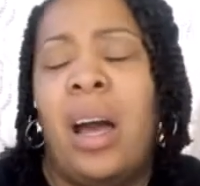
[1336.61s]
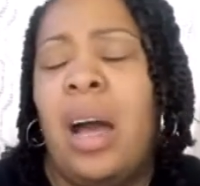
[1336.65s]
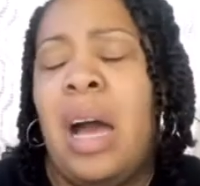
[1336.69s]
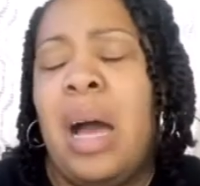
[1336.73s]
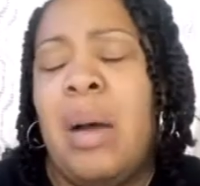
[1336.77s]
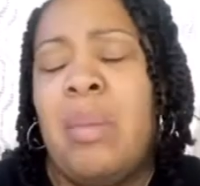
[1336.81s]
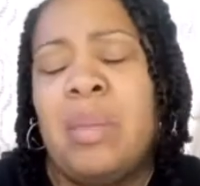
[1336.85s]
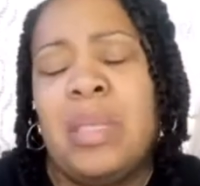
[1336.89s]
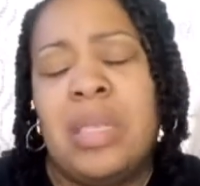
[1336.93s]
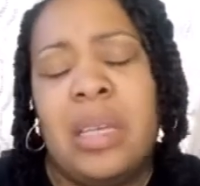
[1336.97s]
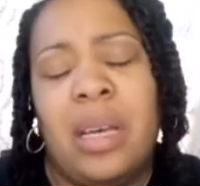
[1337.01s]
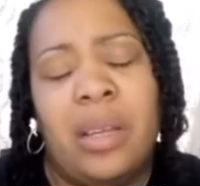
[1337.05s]

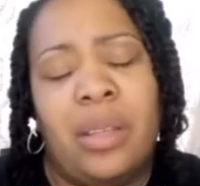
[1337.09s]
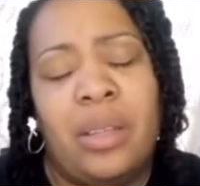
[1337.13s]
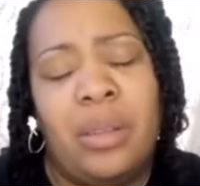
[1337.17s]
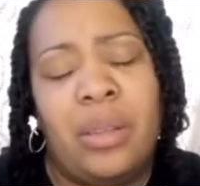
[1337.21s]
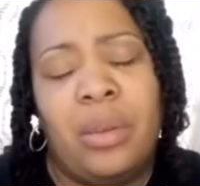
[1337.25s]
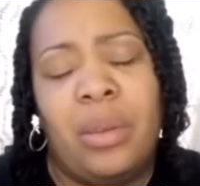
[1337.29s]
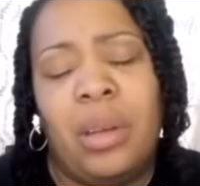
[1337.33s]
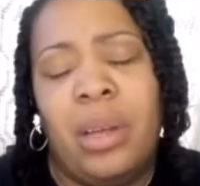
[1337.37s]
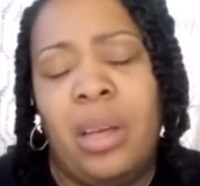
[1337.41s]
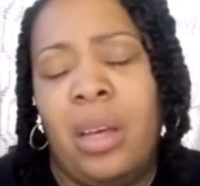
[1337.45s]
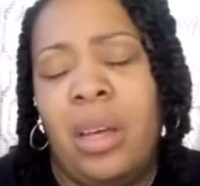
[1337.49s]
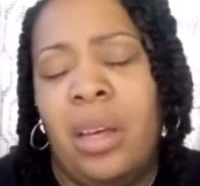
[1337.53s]
I'm telling
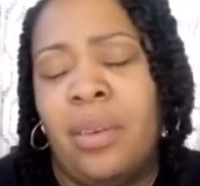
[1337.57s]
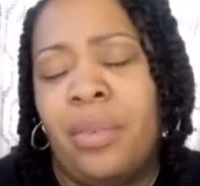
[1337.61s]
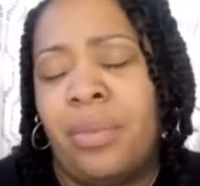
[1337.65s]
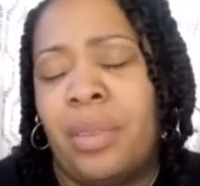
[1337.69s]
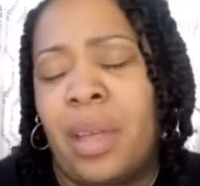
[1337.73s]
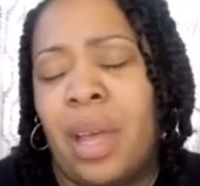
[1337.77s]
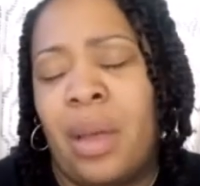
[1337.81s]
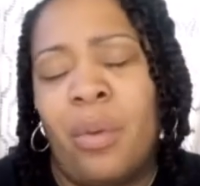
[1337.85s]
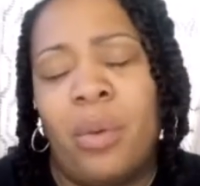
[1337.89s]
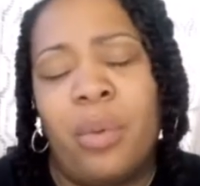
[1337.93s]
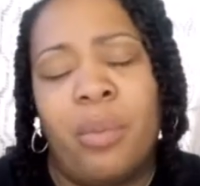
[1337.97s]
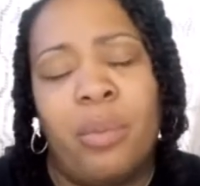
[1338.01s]
you, if
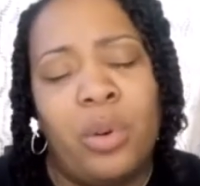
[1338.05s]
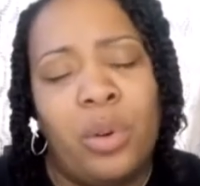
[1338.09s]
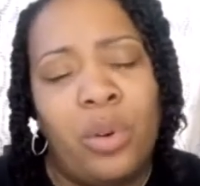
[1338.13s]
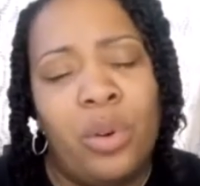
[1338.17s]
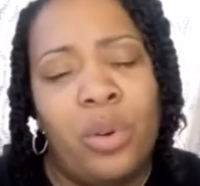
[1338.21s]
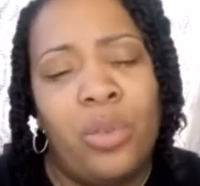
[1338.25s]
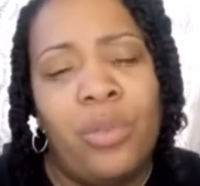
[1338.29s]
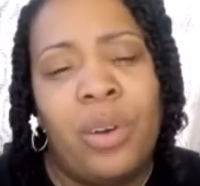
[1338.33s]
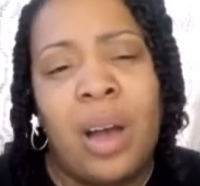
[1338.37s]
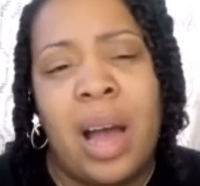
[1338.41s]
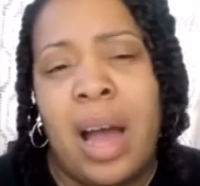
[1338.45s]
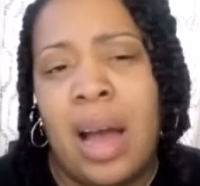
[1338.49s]
they
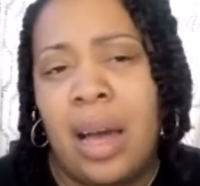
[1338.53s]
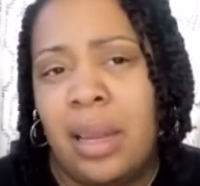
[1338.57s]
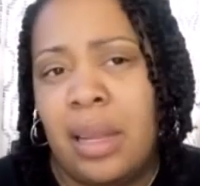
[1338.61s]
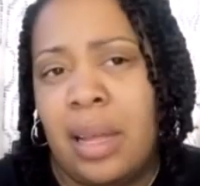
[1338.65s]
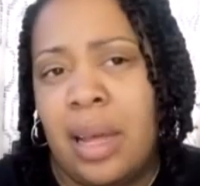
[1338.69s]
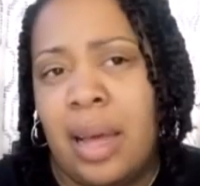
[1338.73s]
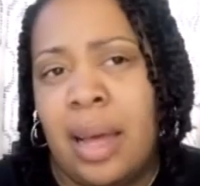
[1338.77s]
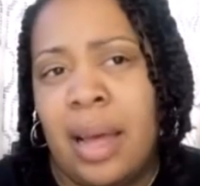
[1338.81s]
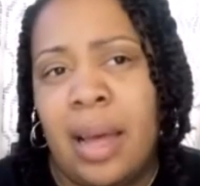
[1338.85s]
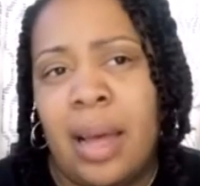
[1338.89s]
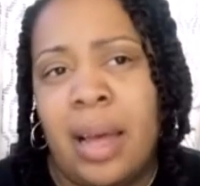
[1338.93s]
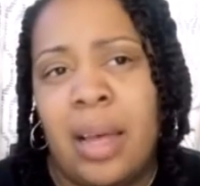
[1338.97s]
remove
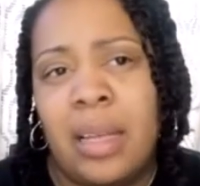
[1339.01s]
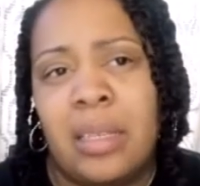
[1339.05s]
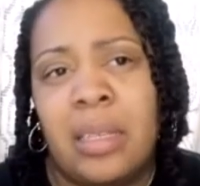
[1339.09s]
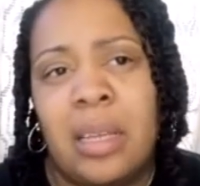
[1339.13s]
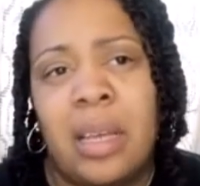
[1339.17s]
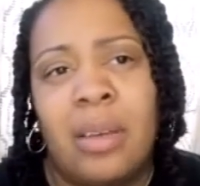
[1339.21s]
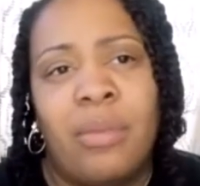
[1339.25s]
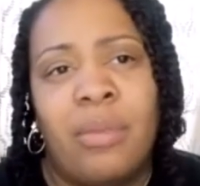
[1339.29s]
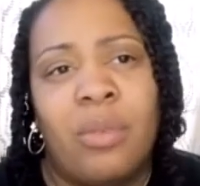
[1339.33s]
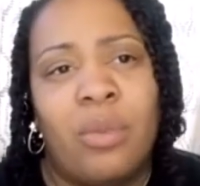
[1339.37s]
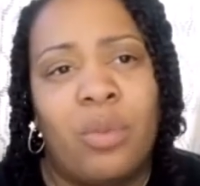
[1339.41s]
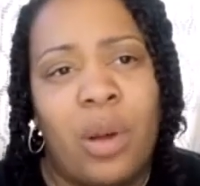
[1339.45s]
Holly Ass
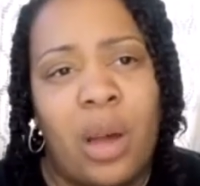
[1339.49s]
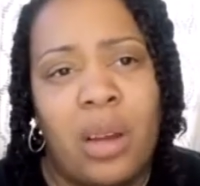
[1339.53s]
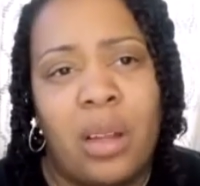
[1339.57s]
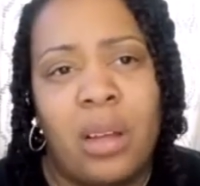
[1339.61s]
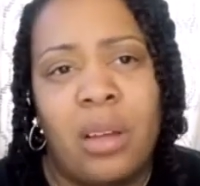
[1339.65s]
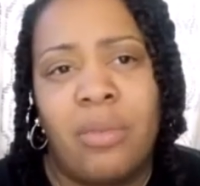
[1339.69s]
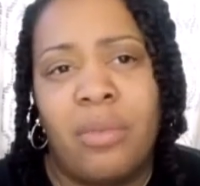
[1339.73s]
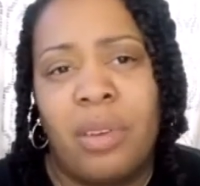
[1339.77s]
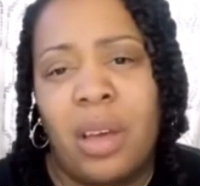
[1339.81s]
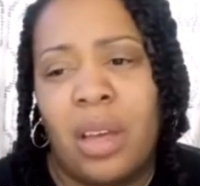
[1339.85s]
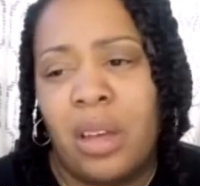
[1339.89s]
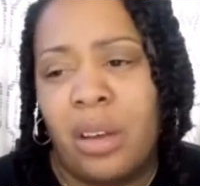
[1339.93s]
and
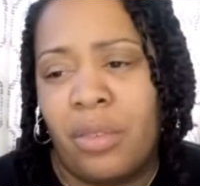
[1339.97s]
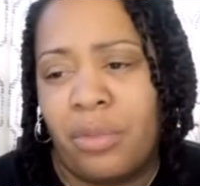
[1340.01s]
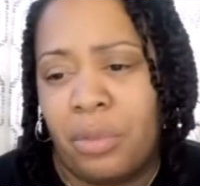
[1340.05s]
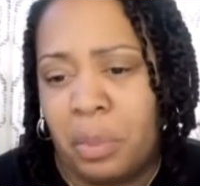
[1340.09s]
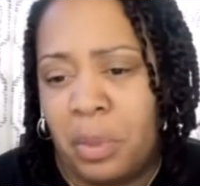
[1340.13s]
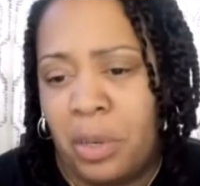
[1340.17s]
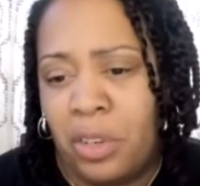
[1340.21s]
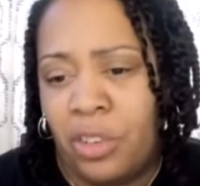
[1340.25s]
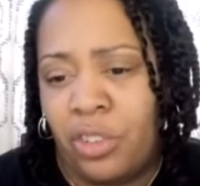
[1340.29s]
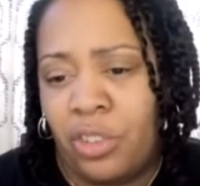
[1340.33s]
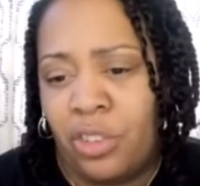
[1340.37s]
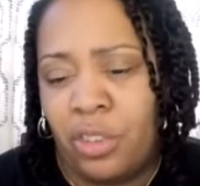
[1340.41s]
Veronica Vega
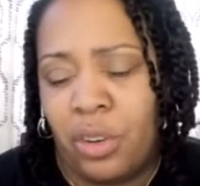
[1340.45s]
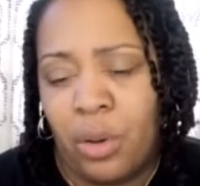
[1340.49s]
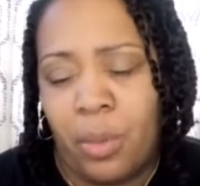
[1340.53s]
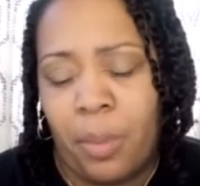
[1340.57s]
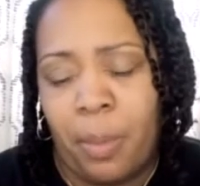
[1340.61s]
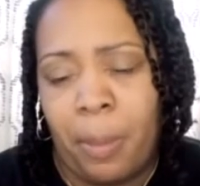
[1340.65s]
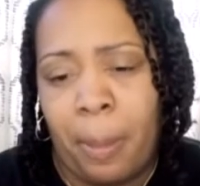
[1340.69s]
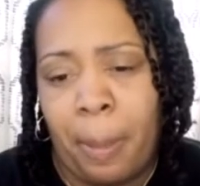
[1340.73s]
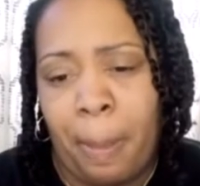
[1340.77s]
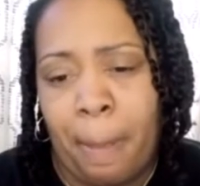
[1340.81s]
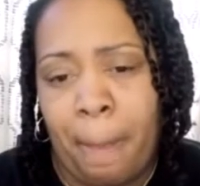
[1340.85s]
from this show,